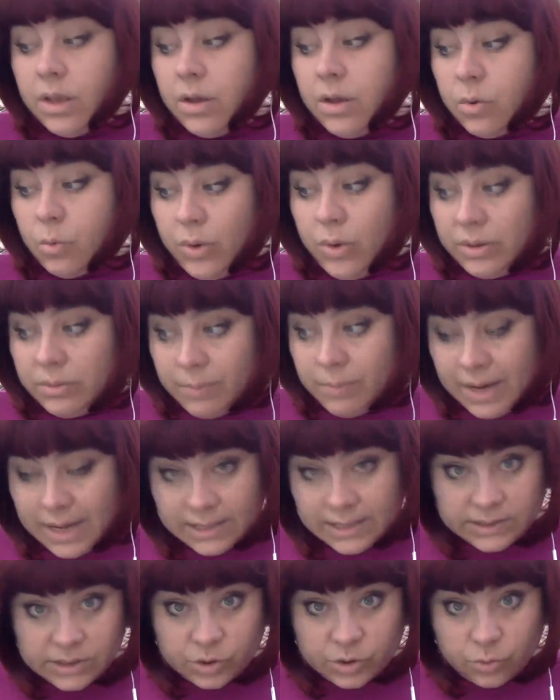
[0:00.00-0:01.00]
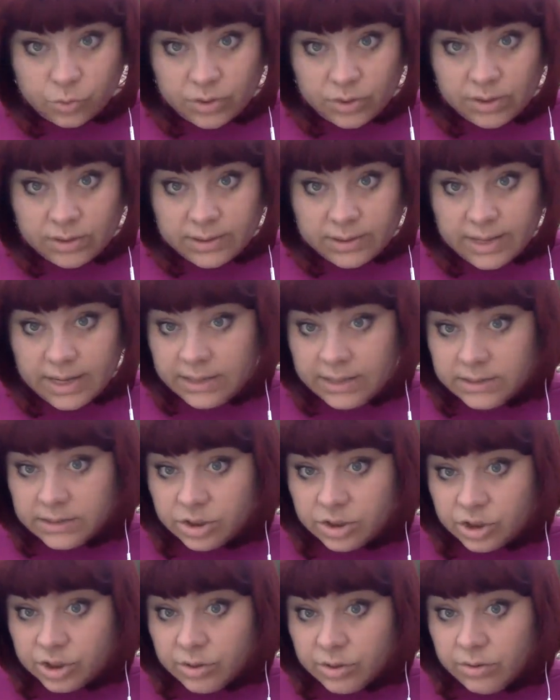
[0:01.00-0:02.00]
When Mars is ruling the day,
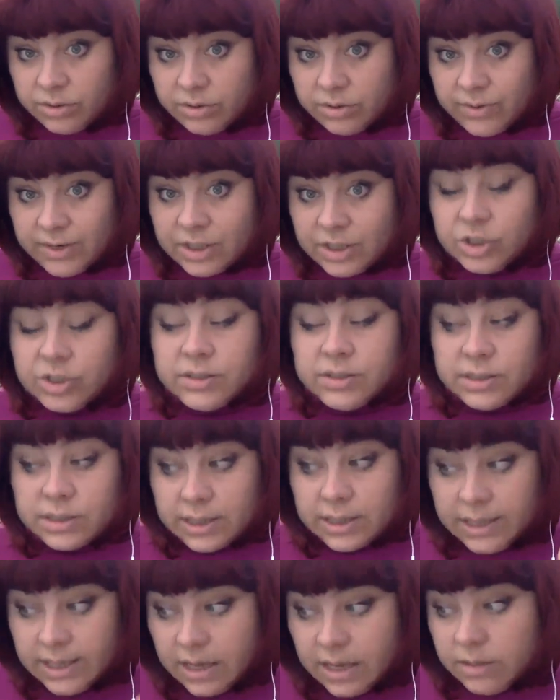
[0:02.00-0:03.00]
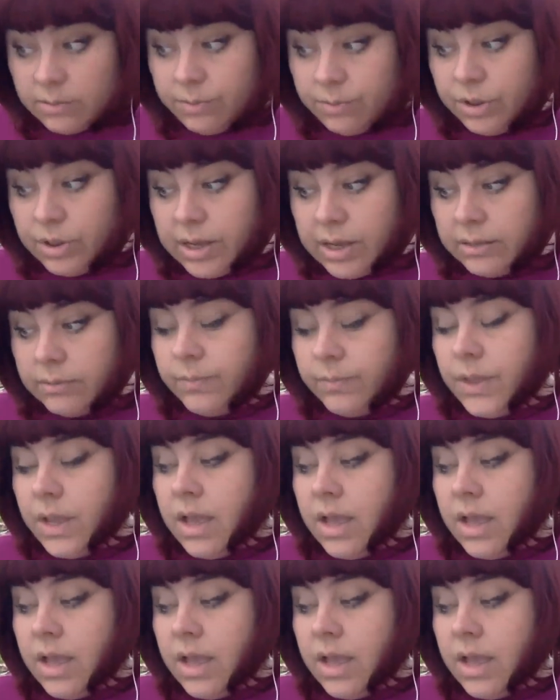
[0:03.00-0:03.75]
surgical interventions can be done.